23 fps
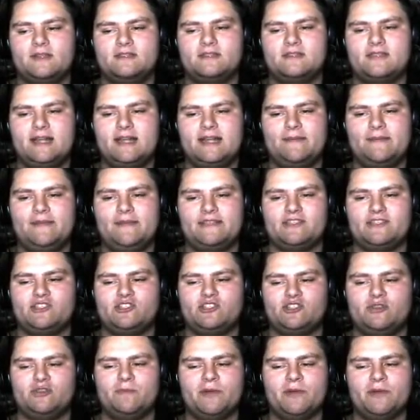It's not going to be
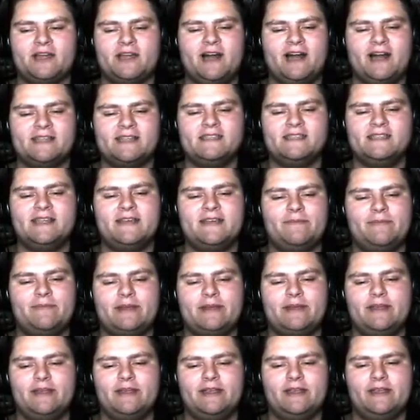super costly,
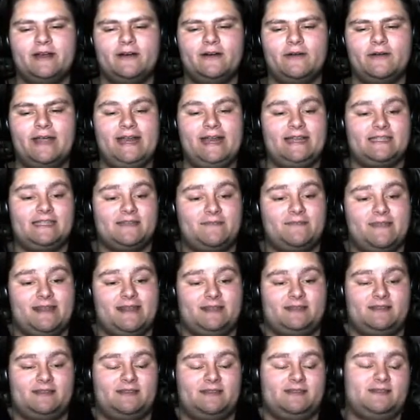but, you know, it is a
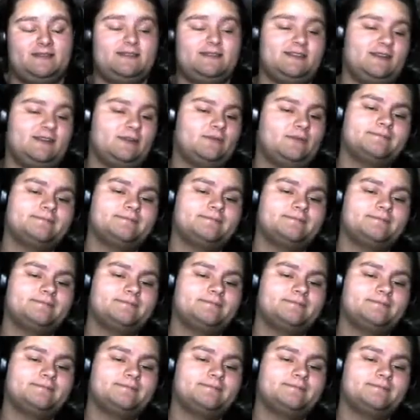miss, so...